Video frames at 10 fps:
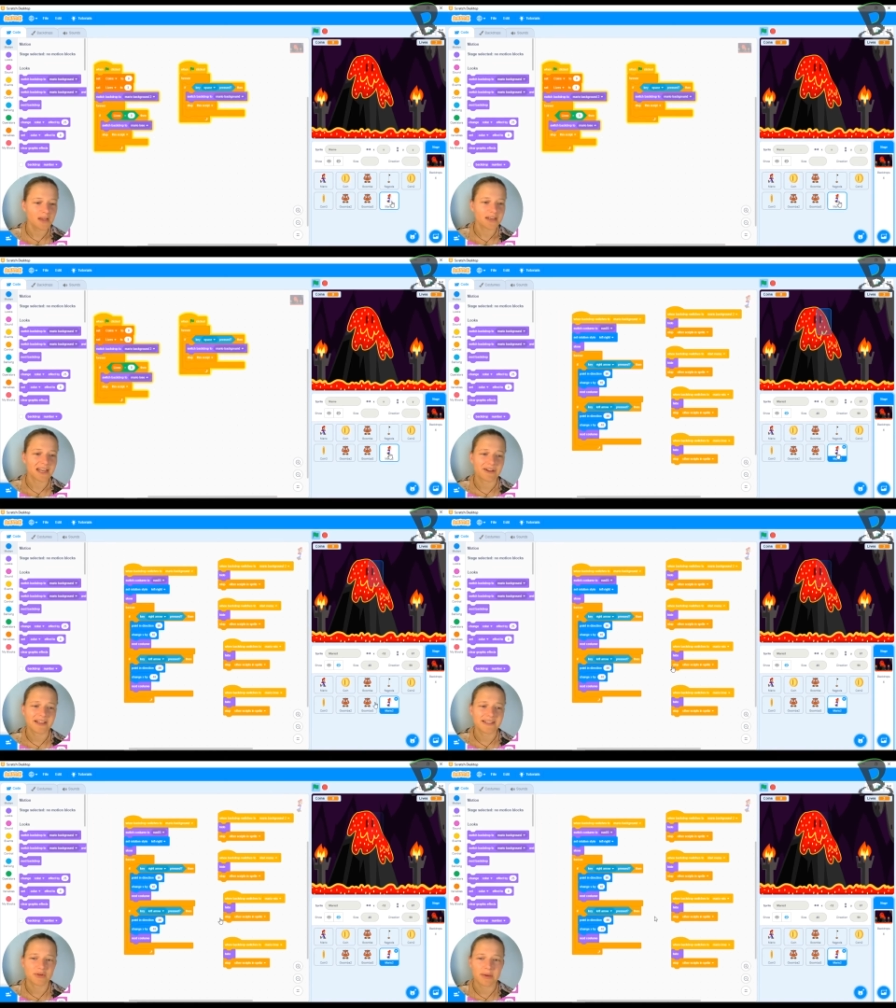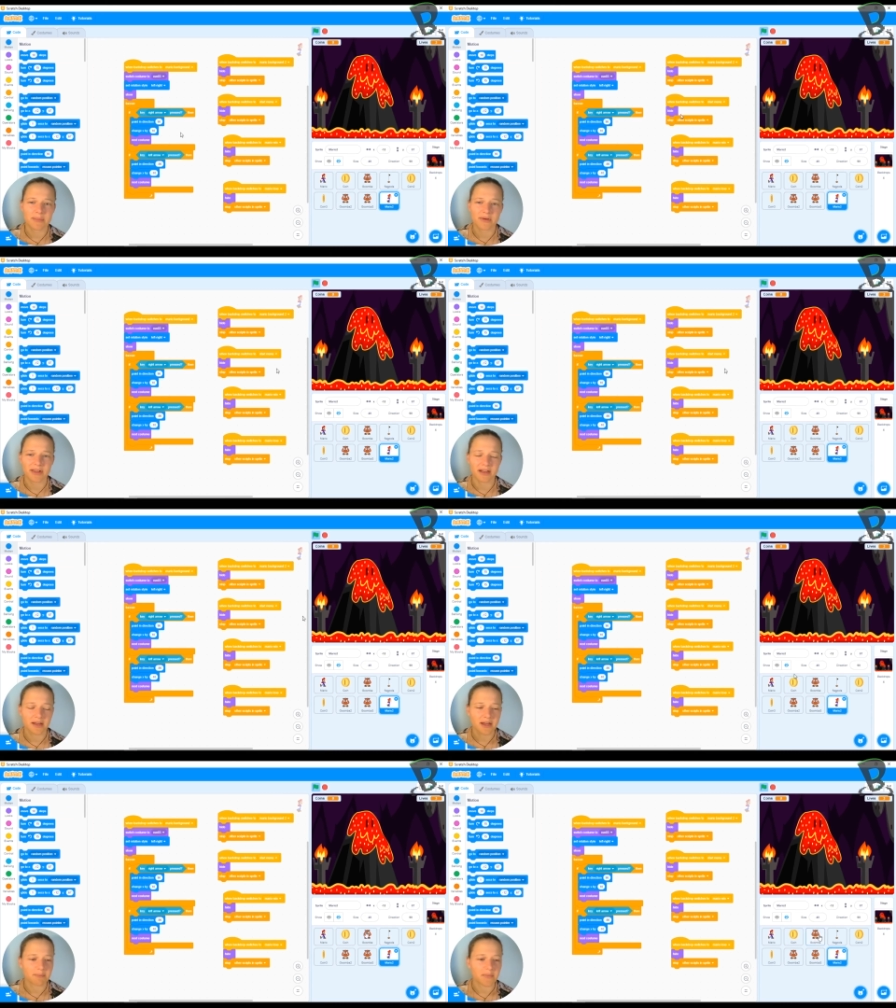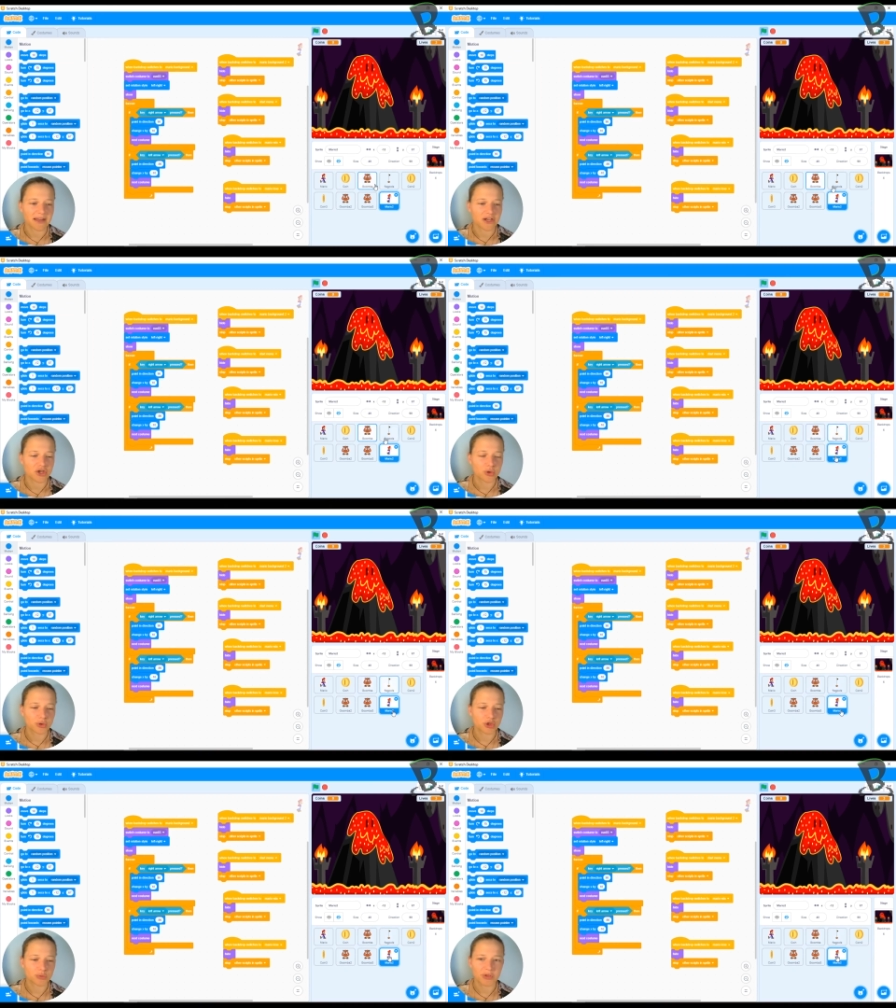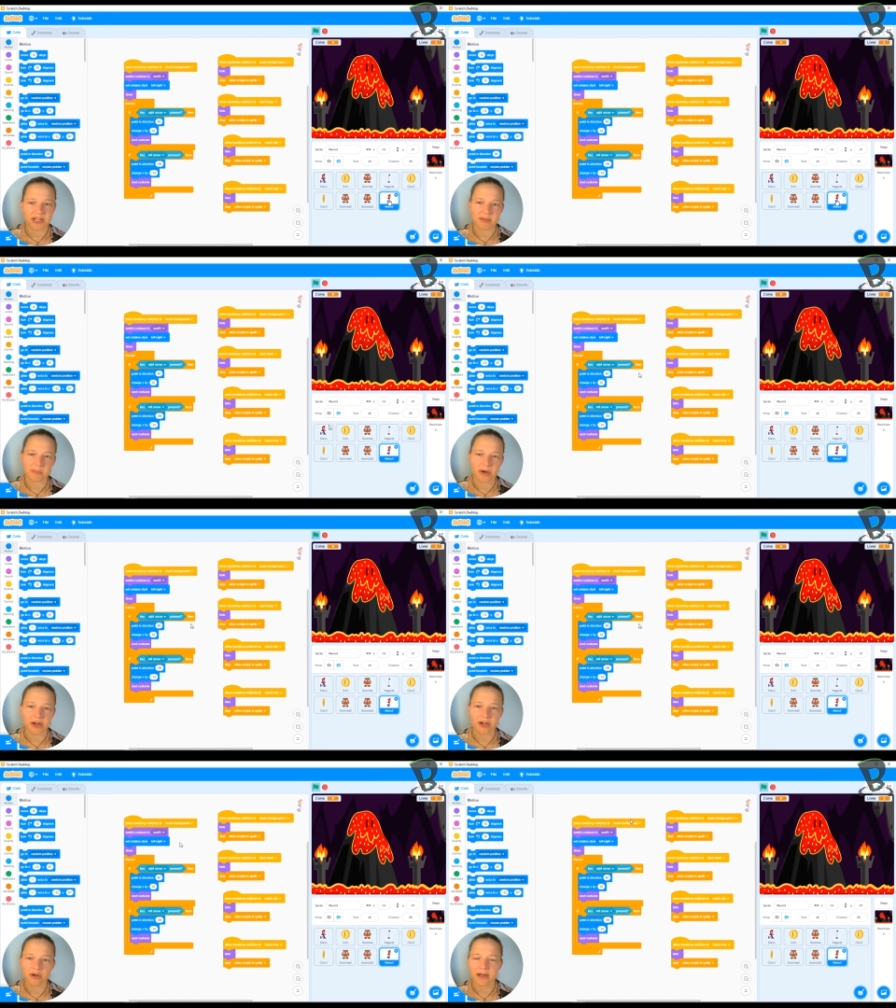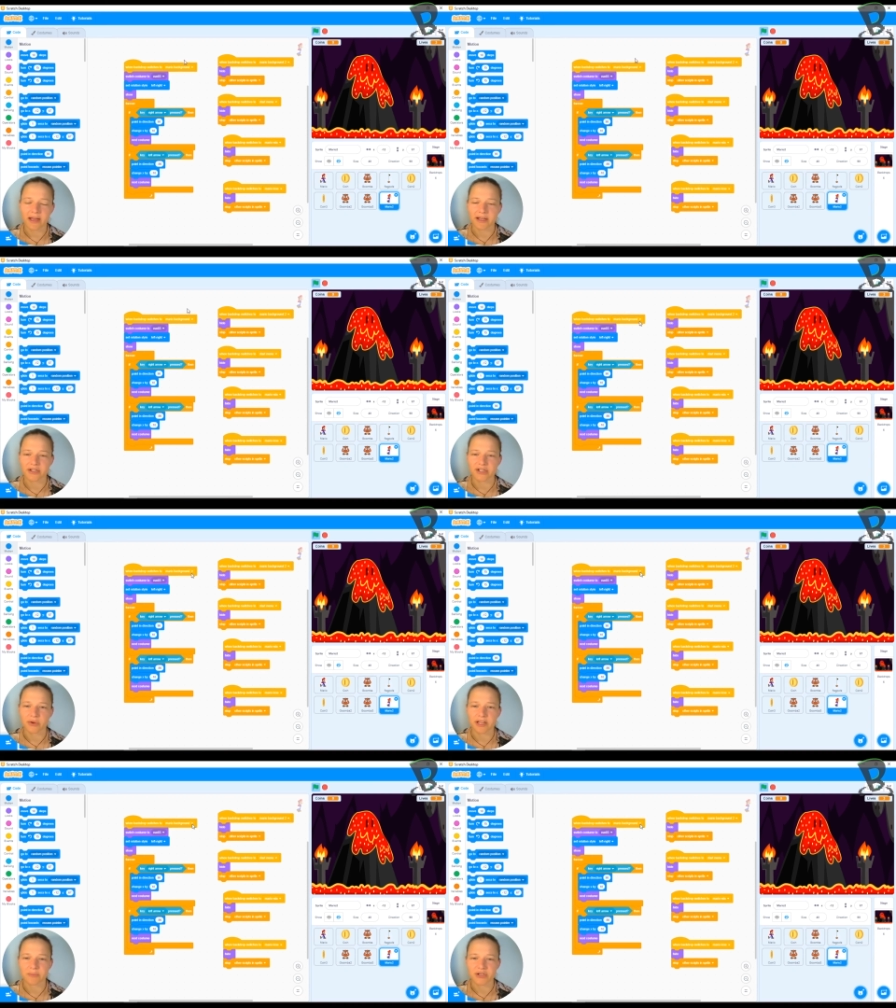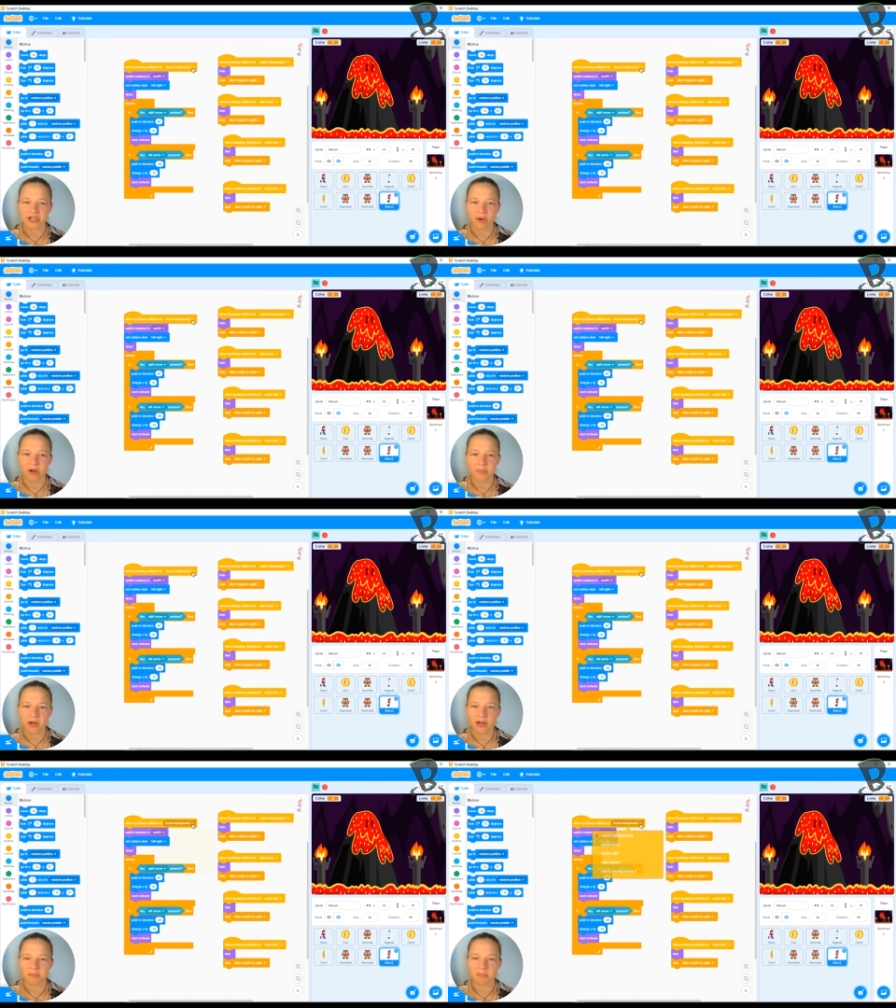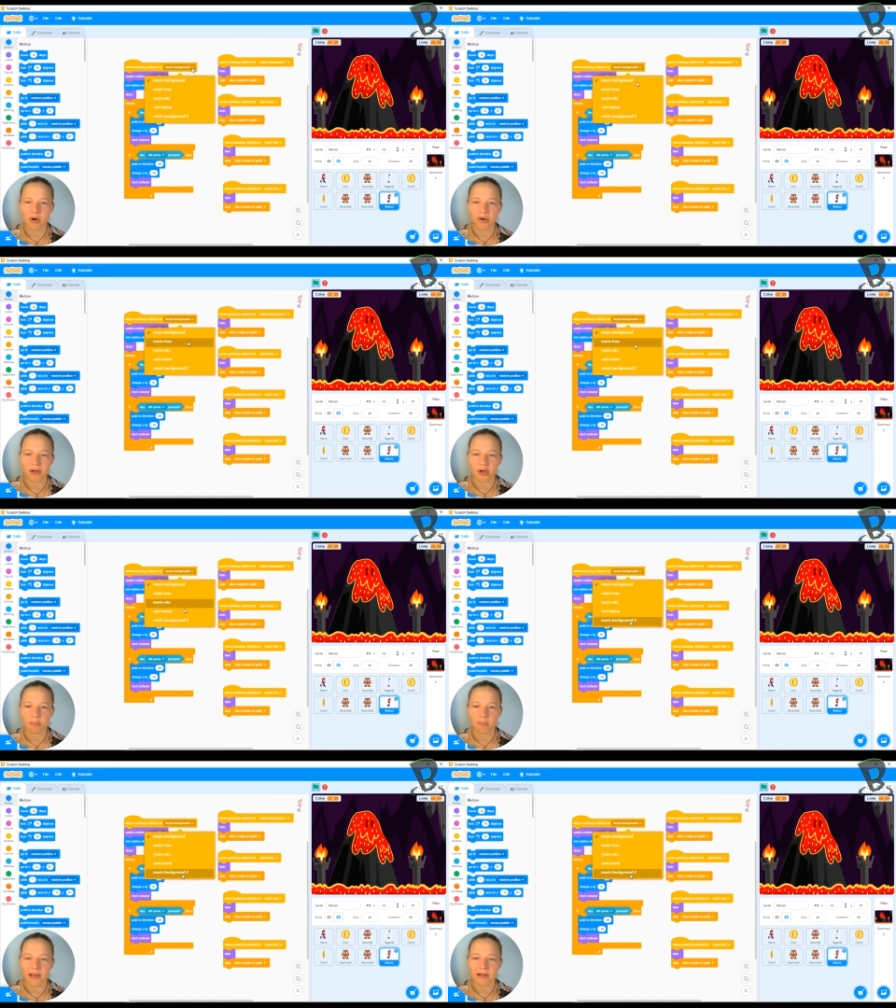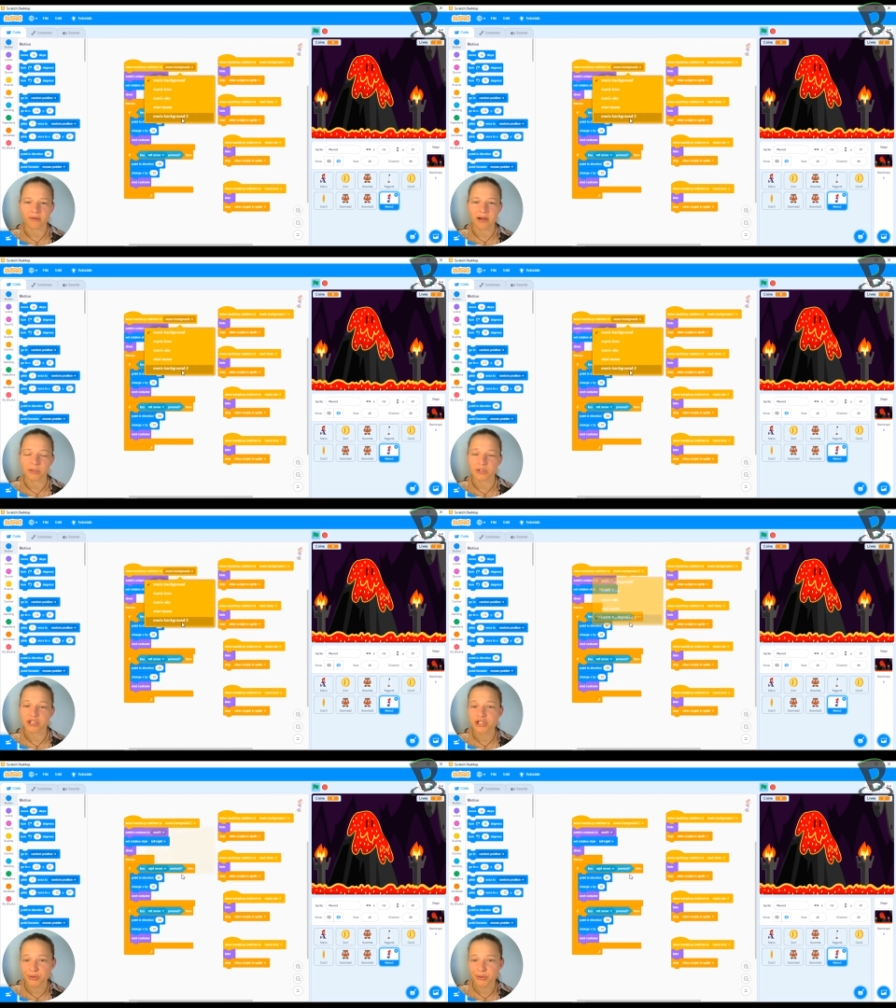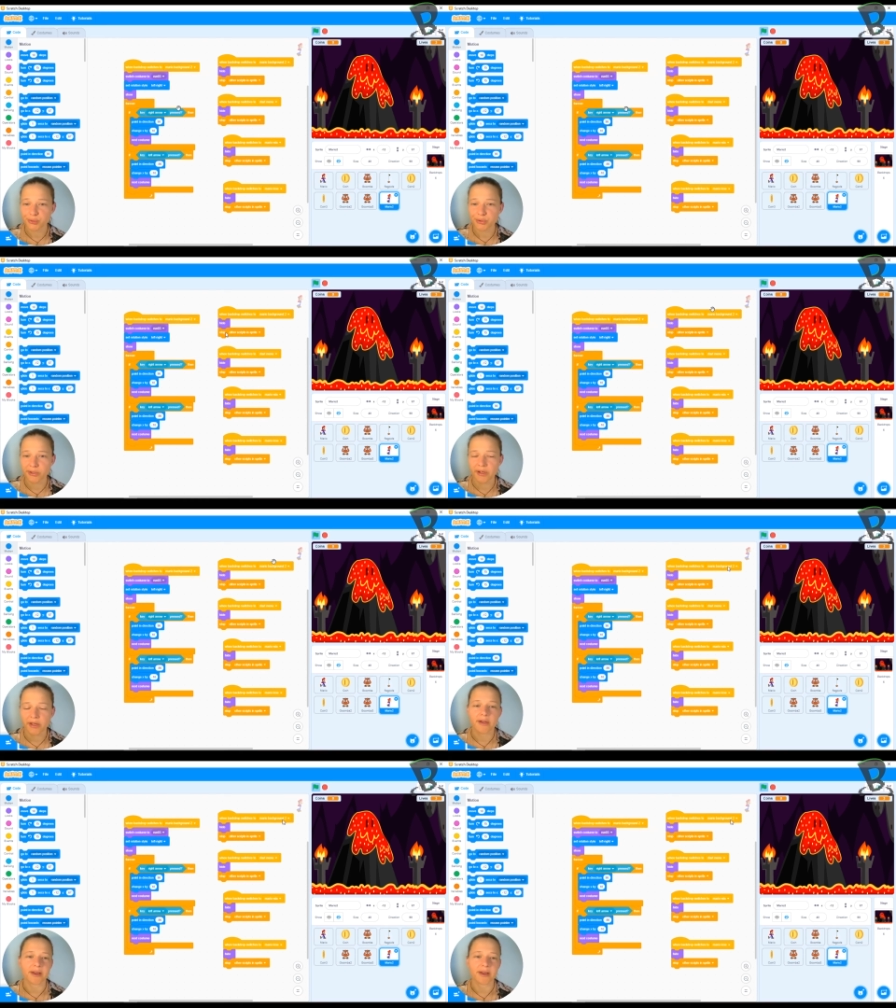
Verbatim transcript: Now I need to remember that my new duplicated Mario, I actually want him to show up on Mario background two, and I